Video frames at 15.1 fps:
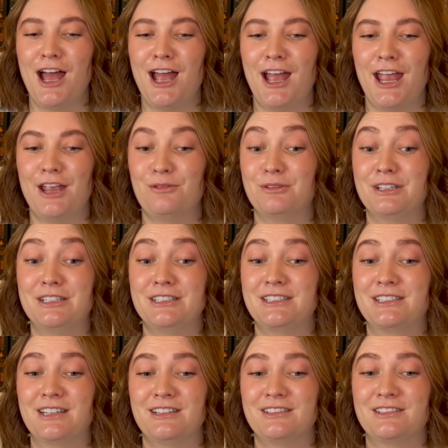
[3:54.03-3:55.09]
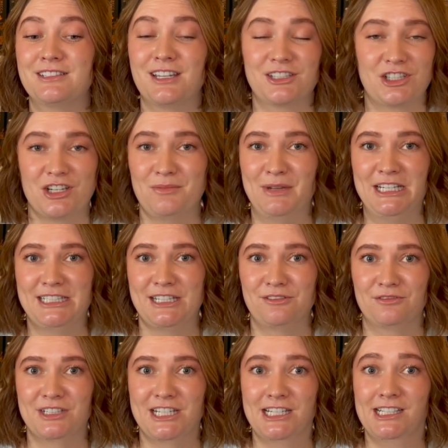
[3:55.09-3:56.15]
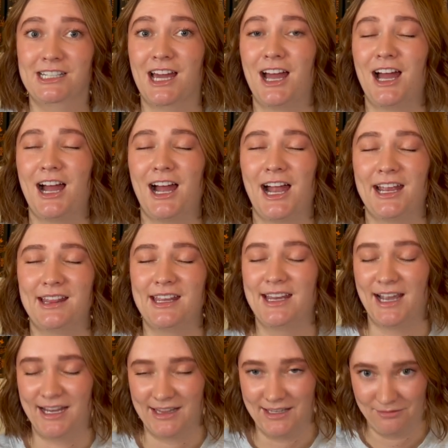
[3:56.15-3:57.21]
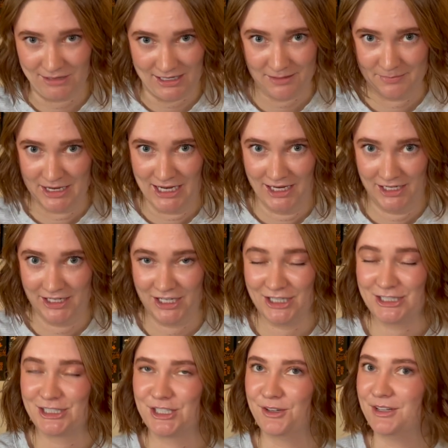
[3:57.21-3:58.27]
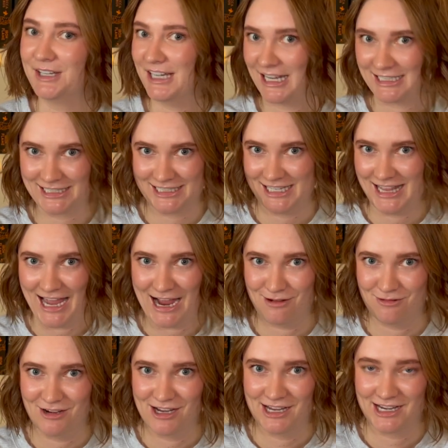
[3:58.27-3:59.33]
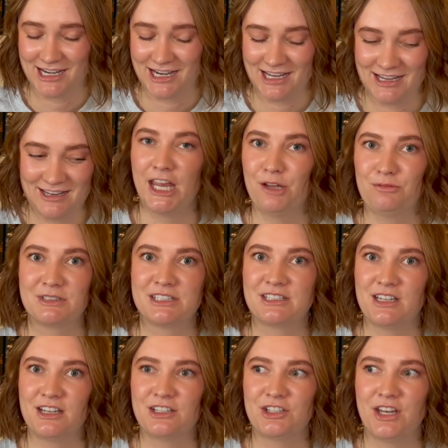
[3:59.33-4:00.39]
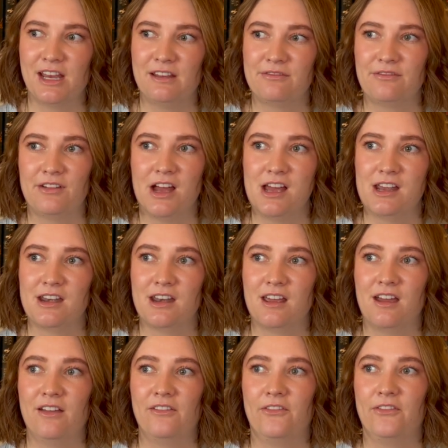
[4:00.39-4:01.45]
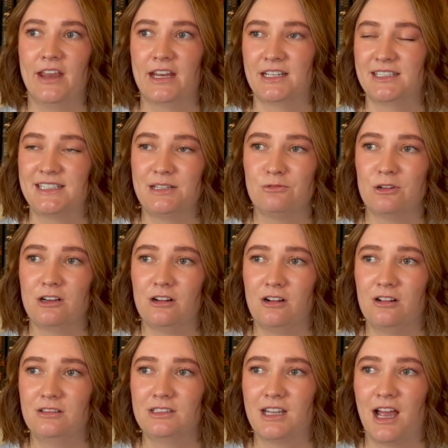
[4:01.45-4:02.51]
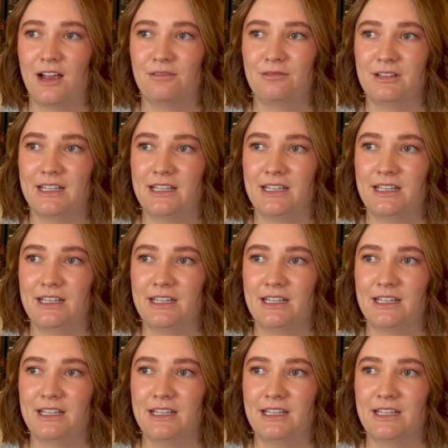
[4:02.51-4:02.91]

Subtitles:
It was such an amazing read. Highly, highly recommend. So yes to that one. It was such a fun fantasy world. I really